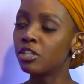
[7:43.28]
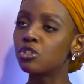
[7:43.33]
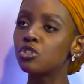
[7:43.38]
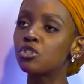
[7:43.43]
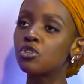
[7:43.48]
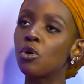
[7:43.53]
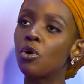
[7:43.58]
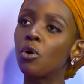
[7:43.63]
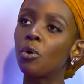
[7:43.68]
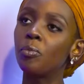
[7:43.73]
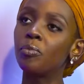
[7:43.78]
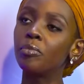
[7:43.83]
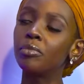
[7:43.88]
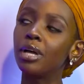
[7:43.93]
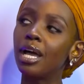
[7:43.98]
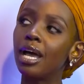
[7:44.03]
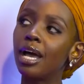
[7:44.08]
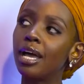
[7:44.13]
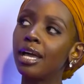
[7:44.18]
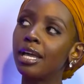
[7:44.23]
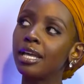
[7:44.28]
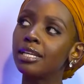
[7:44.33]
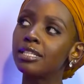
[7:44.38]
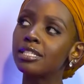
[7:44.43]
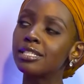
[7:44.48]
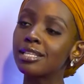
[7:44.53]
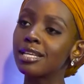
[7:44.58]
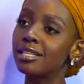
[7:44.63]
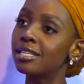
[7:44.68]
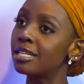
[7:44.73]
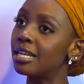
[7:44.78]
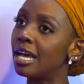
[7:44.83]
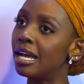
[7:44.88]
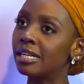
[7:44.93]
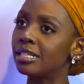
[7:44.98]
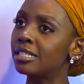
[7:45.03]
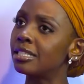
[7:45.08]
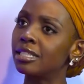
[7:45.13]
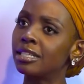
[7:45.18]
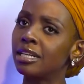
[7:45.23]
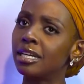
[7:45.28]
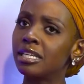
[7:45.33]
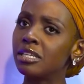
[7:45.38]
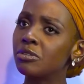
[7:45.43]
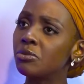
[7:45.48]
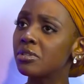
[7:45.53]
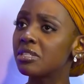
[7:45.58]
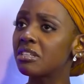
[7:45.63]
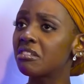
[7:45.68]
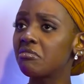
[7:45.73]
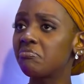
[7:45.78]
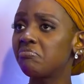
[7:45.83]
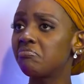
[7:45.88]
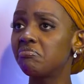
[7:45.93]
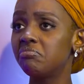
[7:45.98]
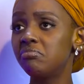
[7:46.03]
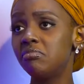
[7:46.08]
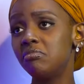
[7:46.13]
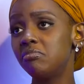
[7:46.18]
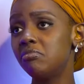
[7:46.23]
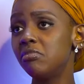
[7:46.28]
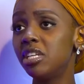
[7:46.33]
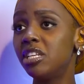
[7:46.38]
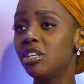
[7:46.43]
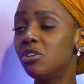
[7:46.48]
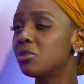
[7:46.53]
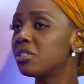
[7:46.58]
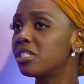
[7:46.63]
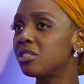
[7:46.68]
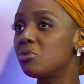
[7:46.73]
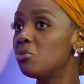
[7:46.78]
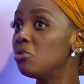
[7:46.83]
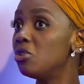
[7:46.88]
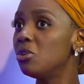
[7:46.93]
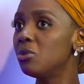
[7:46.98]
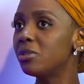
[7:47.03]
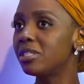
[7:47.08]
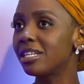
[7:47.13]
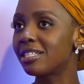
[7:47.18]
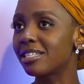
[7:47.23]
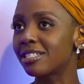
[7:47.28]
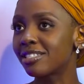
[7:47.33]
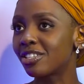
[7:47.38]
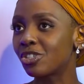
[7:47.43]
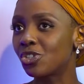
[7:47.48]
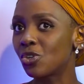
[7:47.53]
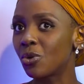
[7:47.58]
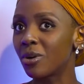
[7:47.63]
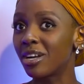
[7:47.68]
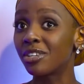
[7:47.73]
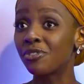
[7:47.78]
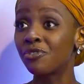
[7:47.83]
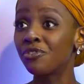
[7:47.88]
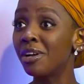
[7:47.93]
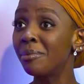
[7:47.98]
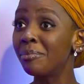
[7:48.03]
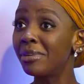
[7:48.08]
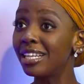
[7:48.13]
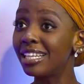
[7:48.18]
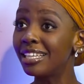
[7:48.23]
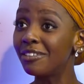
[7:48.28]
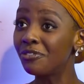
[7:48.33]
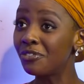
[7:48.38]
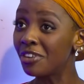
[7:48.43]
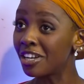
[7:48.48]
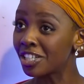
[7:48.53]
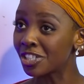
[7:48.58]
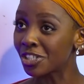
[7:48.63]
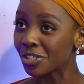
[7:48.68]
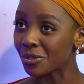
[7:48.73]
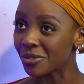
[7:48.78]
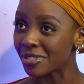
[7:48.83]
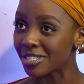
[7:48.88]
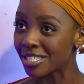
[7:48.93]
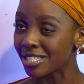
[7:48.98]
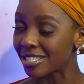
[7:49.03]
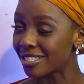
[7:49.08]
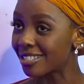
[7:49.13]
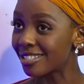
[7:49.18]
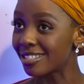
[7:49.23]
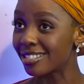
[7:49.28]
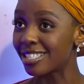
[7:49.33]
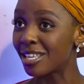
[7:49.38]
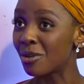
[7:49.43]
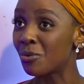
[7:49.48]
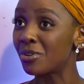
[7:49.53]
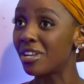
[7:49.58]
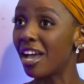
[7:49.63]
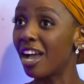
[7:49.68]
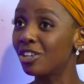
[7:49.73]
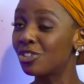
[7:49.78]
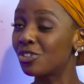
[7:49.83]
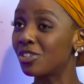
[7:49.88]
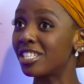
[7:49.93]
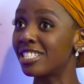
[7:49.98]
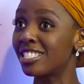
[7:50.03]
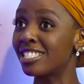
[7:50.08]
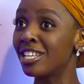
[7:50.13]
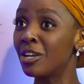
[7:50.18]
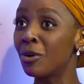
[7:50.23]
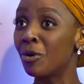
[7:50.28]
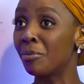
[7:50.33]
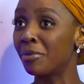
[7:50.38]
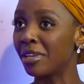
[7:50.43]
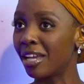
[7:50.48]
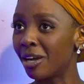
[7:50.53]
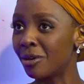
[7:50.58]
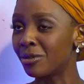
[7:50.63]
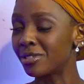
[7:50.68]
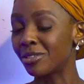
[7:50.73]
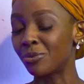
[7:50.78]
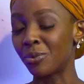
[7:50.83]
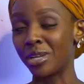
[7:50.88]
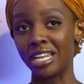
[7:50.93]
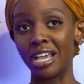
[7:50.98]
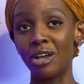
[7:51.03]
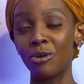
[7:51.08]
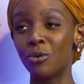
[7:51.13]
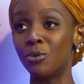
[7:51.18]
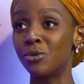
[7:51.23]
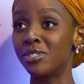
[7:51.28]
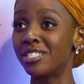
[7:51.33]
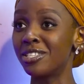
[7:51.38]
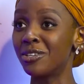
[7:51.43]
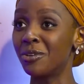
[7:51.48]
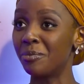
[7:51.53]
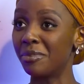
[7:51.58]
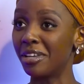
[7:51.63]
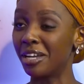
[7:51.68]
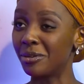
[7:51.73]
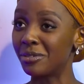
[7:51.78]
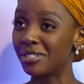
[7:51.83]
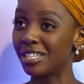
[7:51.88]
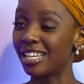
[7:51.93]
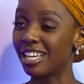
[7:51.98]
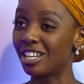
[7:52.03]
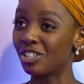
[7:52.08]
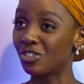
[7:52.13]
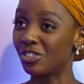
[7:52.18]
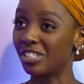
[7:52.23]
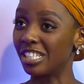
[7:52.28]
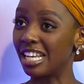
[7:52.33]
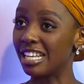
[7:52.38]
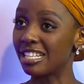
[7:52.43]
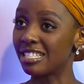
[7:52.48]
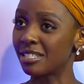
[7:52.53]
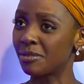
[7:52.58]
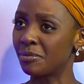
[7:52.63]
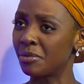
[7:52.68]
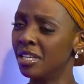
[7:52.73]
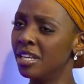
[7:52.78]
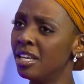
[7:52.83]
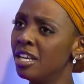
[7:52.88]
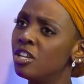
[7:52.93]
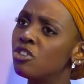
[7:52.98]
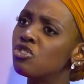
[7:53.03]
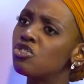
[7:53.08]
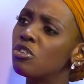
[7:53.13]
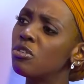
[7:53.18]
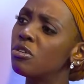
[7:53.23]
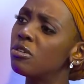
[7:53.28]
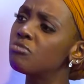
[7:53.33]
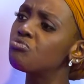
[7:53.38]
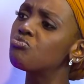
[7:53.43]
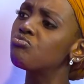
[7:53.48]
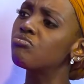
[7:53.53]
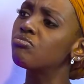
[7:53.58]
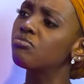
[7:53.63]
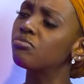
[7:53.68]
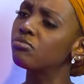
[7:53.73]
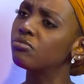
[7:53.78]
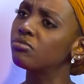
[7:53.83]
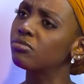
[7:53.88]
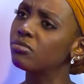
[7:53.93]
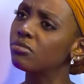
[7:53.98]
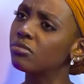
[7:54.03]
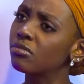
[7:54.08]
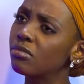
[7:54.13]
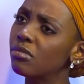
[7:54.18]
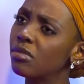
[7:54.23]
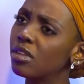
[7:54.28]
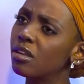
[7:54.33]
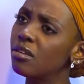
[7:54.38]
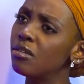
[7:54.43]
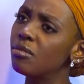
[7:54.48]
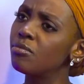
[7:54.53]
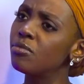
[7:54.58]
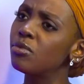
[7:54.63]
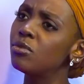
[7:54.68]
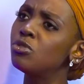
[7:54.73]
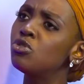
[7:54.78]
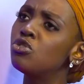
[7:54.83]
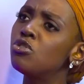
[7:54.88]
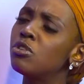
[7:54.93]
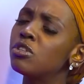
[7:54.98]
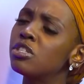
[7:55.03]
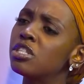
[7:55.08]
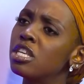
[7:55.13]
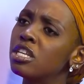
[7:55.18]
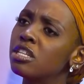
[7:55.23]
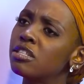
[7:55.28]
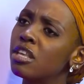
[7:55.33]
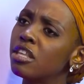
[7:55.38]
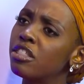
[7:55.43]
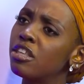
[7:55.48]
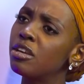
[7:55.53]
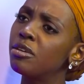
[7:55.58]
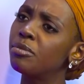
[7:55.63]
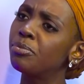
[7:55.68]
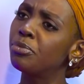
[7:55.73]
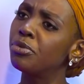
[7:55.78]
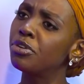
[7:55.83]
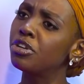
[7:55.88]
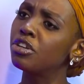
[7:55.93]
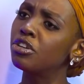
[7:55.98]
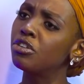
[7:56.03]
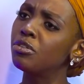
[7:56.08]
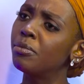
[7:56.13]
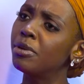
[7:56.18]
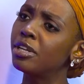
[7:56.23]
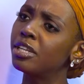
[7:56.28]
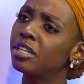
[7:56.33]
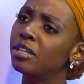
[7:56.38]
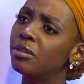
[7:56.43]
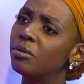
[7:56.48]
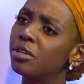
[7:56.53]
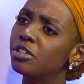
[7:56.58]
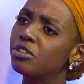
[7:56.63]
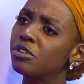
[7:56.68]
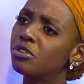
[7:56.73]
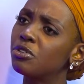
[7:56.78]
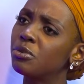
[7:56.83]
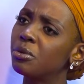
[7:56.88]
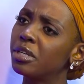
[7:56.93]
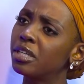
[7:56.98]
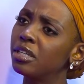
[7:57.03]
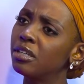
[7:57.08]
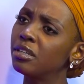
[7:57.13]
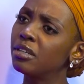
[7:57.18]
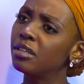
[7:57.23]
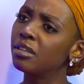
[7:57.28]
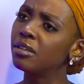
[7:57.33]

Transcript: So I started acting, and it looked at as a joke. At family functions, they would actually single me out, and one uncle would single me out and actually ask me, so those things, are they bringing you money, what you're doing?